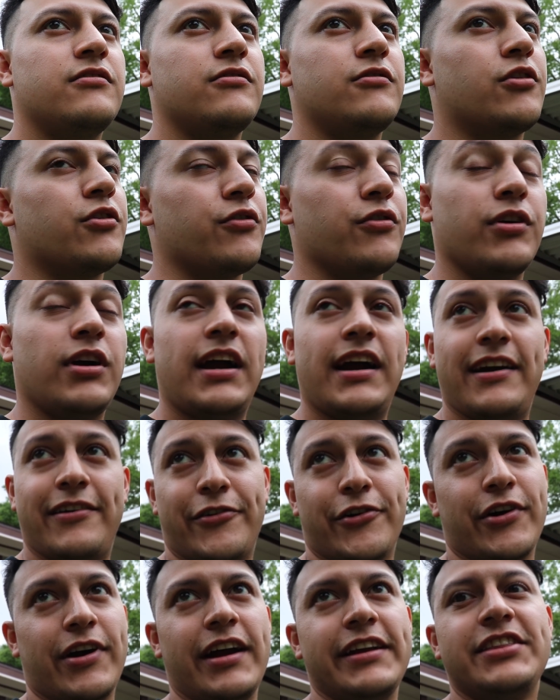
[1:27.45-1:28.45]
or
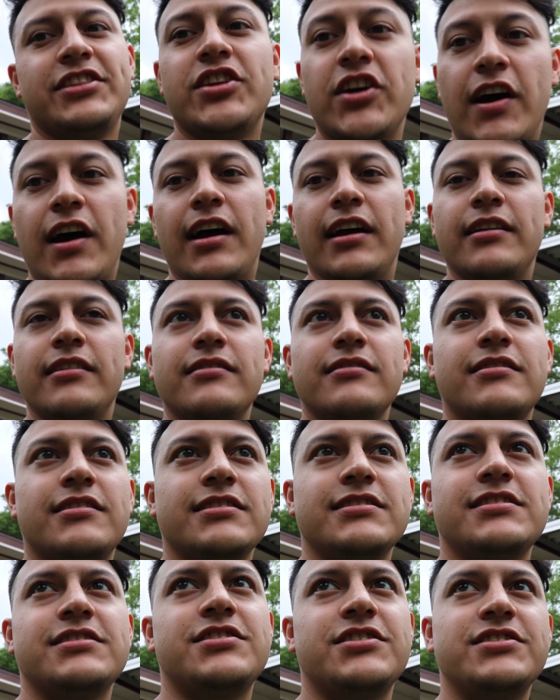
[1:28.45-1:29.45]
I thought,
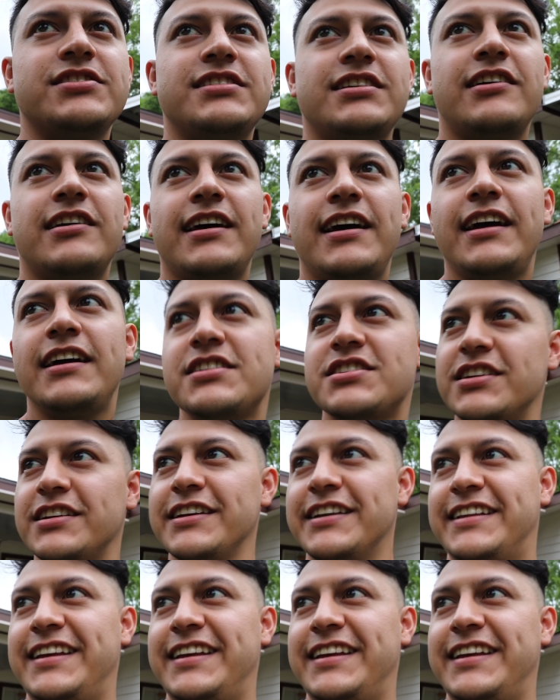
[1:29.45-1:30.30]
because it turns out I actually